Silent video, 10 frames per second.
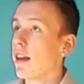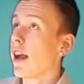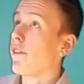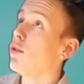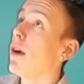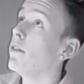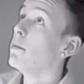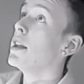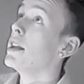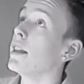Have you ever
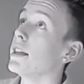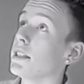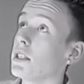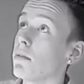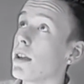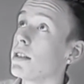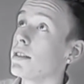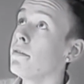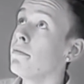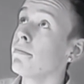been in that
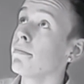situation?